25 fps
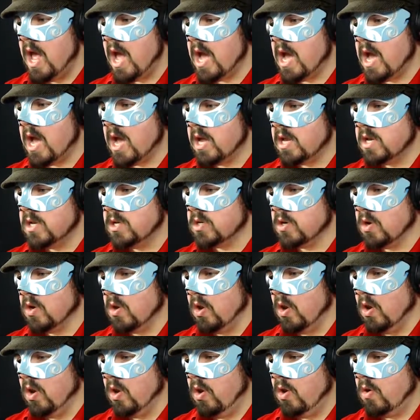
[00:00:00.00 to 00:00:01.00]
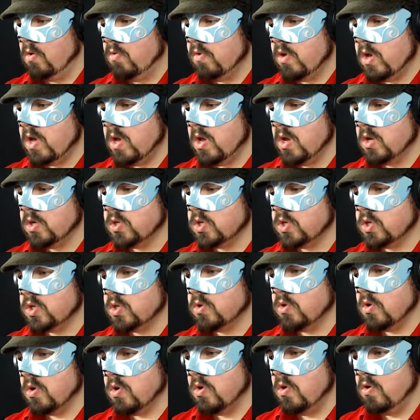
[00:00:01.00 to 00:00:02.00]
and Laurie
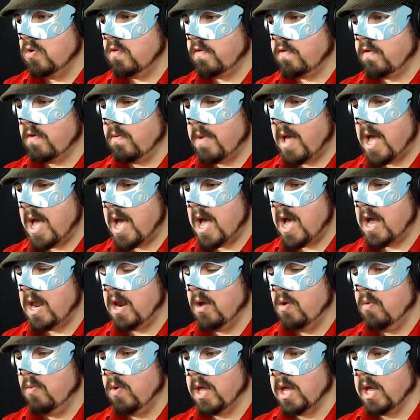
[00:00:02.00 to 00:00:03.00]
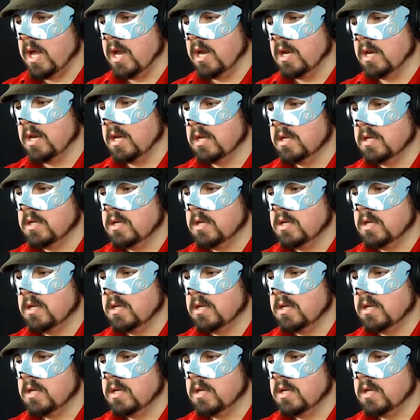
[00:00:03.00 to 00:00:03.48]
Strode from Halloween.